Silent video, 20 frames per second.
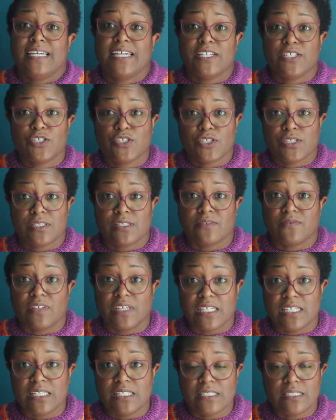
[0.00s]
inches of
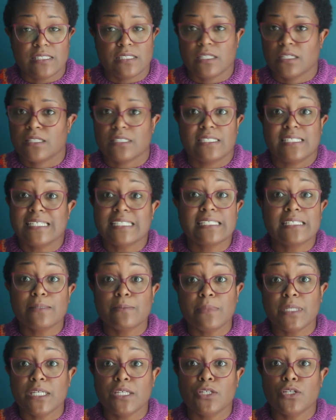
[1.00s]
ease
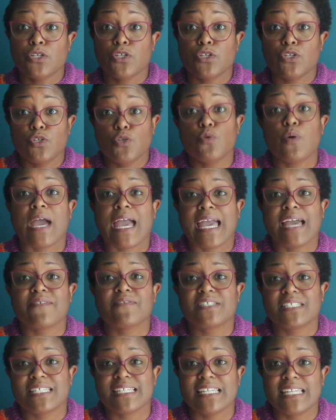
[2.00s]
doesn't mean you
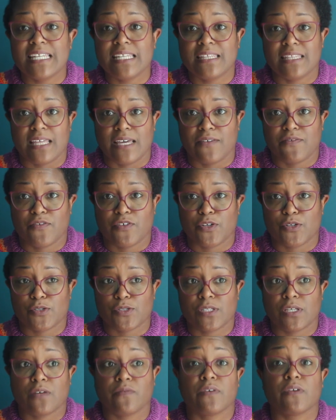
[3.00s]
have to knit that for
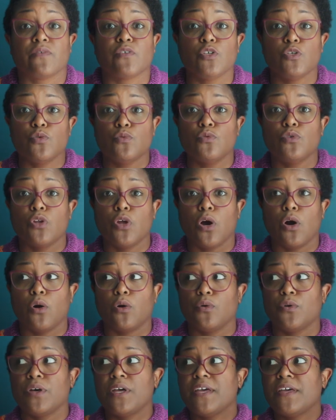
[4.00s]
yourself if you
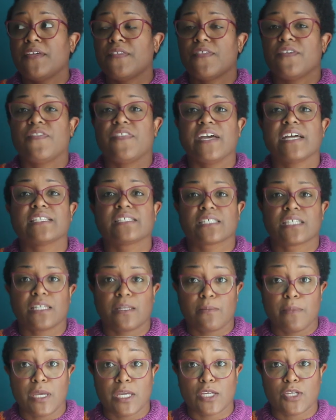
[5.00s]
know that that's
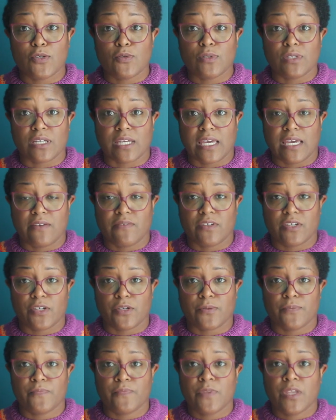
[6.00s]
going to make you look
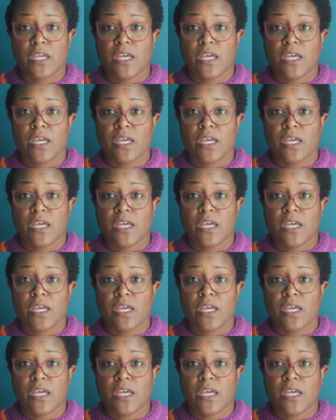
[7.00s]
heavier.